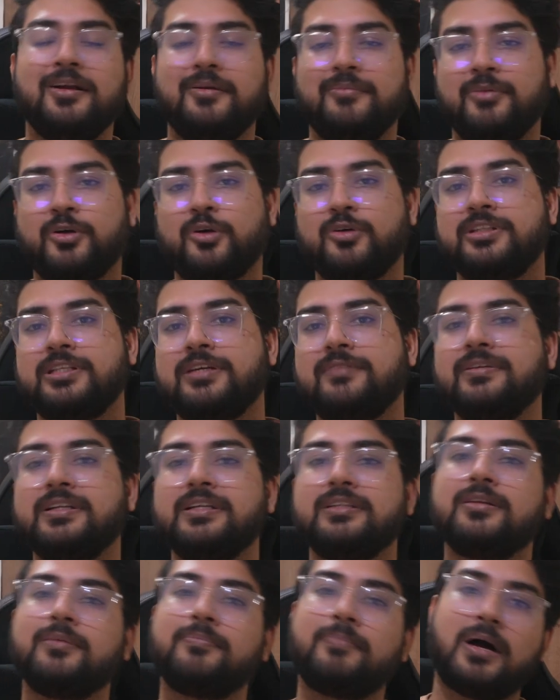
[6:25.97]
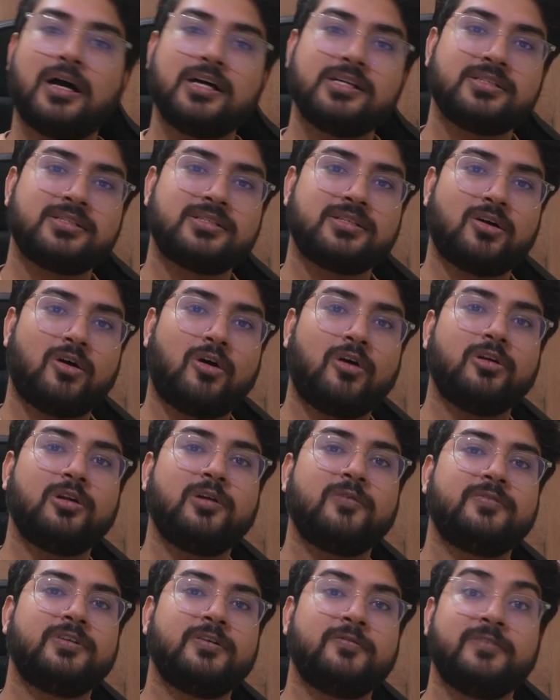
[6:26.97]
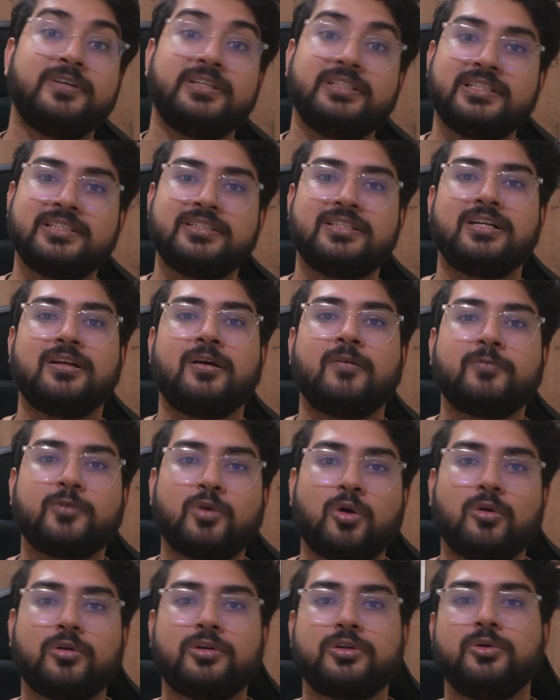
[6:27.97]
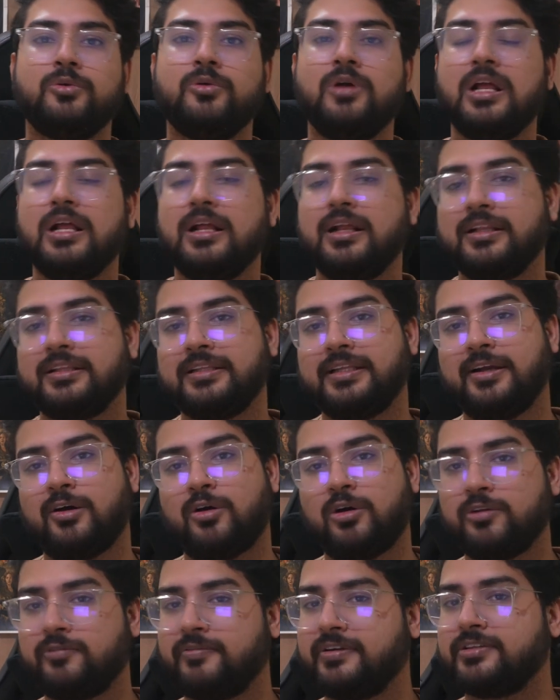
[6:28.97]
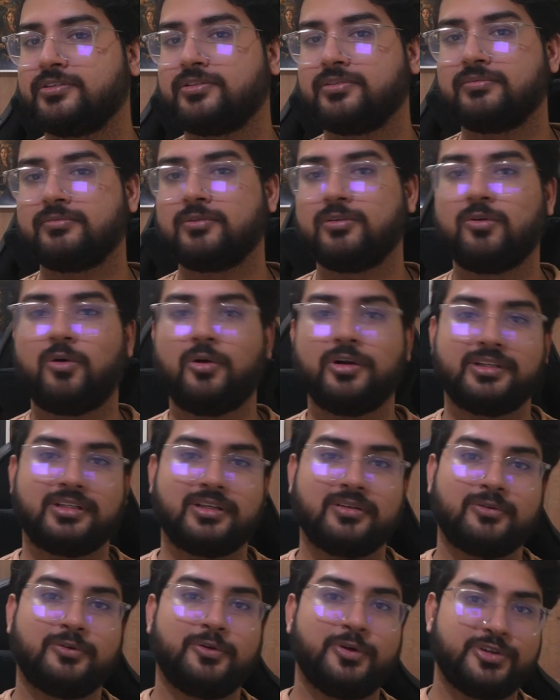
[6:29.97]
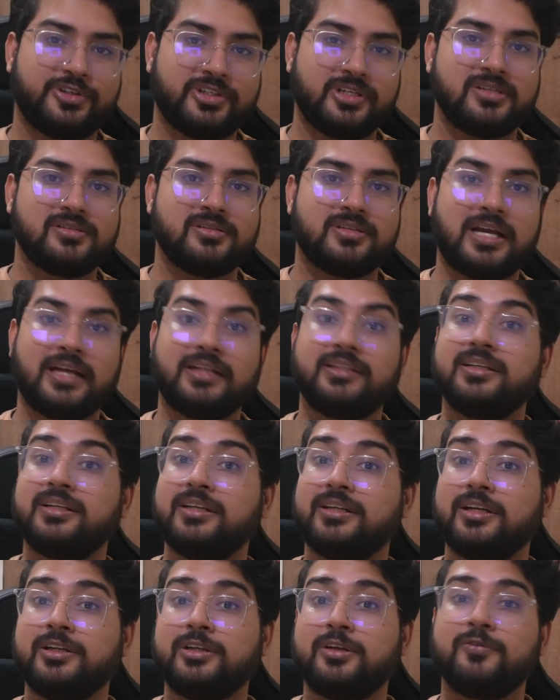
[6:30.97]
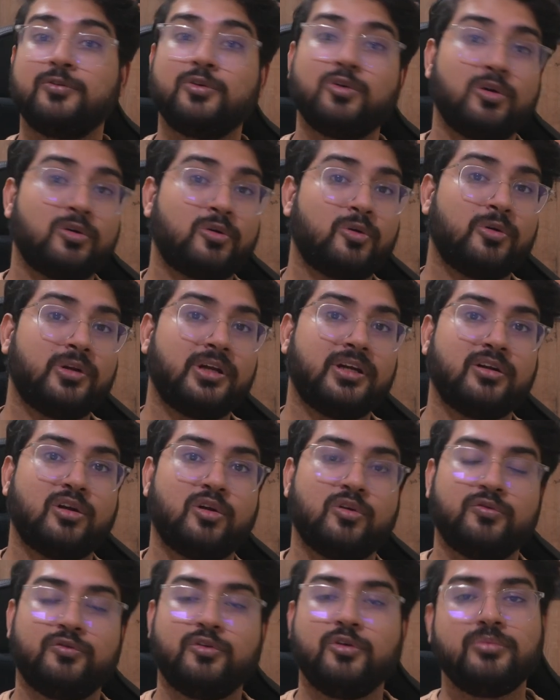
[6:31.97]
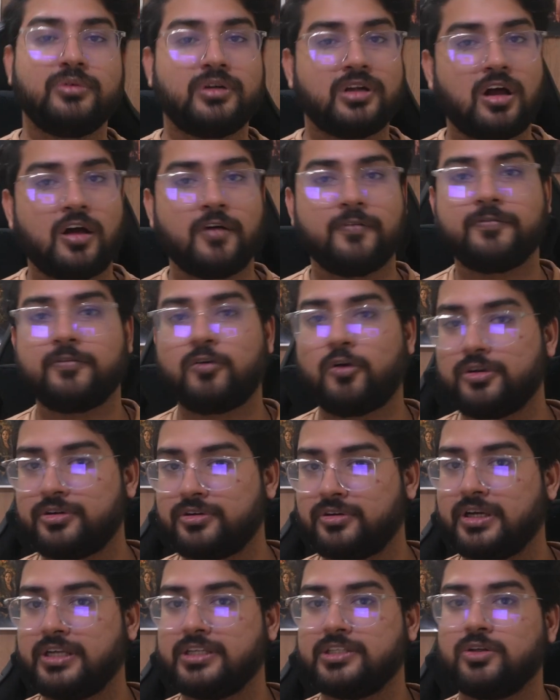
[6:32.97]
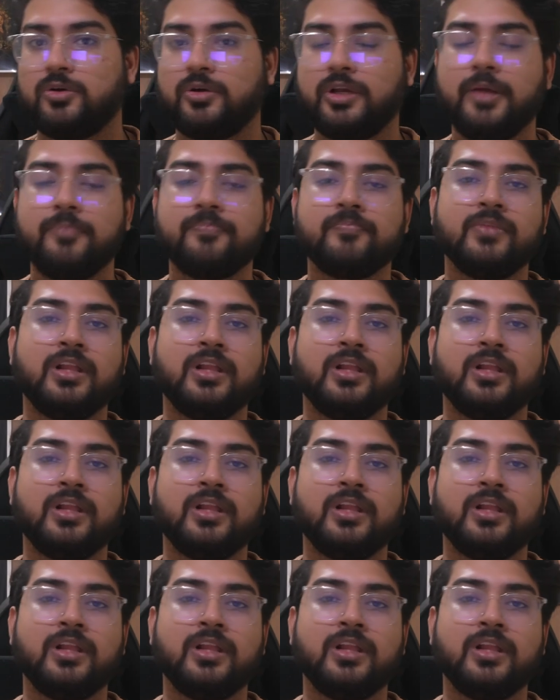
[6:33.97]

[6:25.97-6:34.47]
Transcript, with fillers: because even in the past all of the winners that i've talked to they always got questions either in interview or coding round from graph or trees okay